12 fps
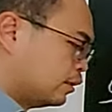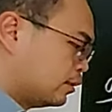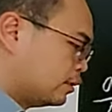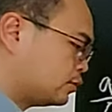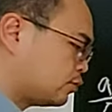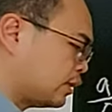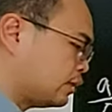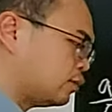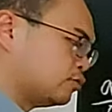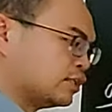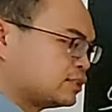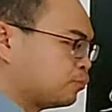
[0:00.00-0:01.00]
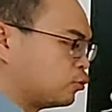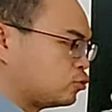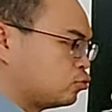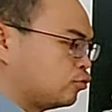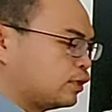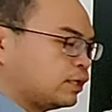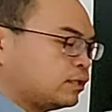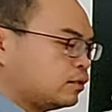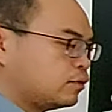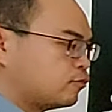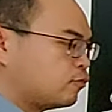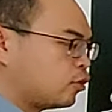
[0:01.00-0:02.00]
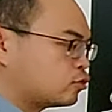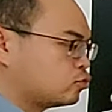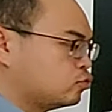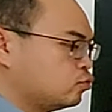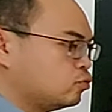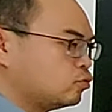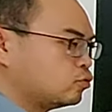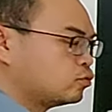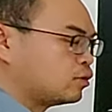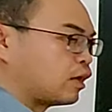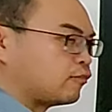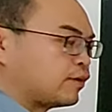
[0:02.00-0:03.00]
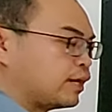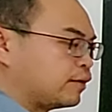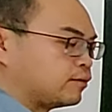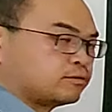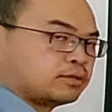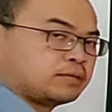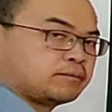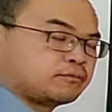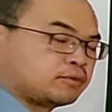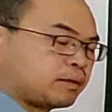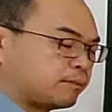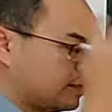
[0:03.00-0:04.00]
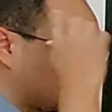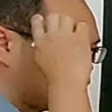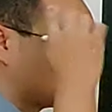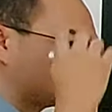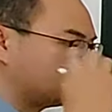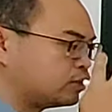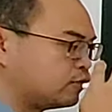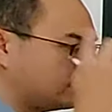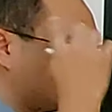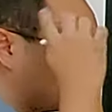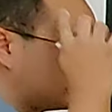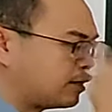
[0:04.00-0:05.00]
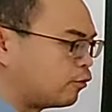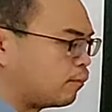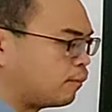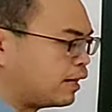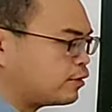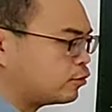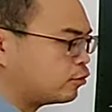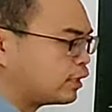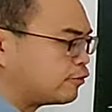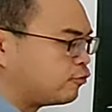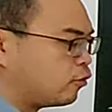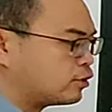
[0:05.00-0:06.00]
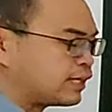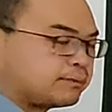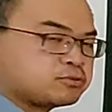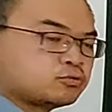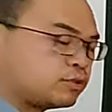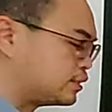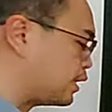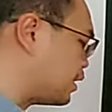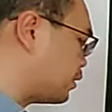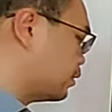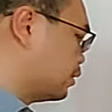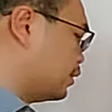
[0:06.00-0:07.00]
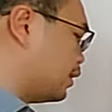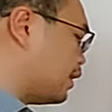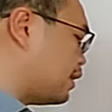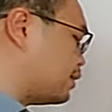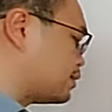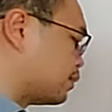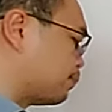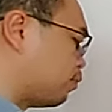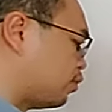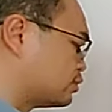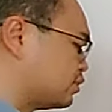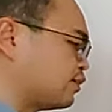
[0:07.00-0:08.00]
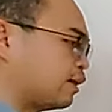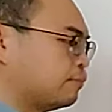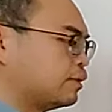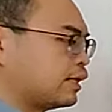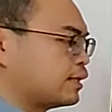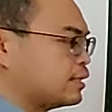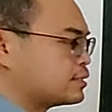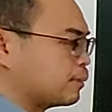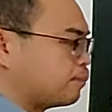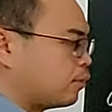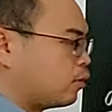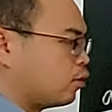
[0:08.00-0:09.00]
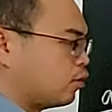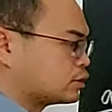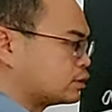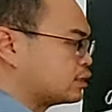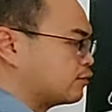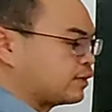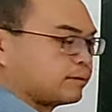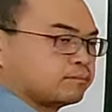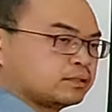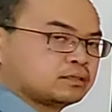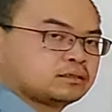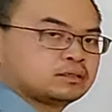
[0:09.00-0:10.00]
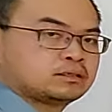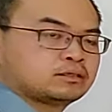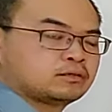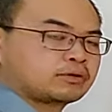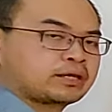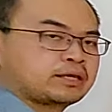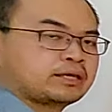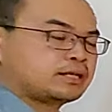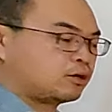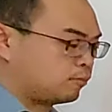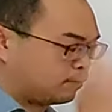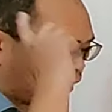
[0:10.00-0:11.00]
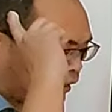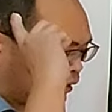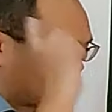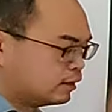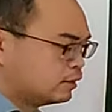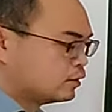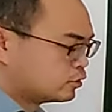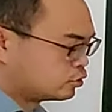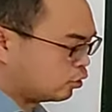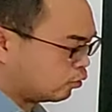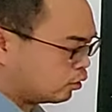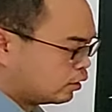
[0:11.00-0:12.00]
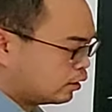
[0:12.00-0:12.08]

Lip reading: this one, you just put 2 here, 4, 2, you have 8. Remember, intuitively, in our mind, you know that 4 times 2 is 8. 8 is a positive number, right? It's a positive number, okay, in our mind. So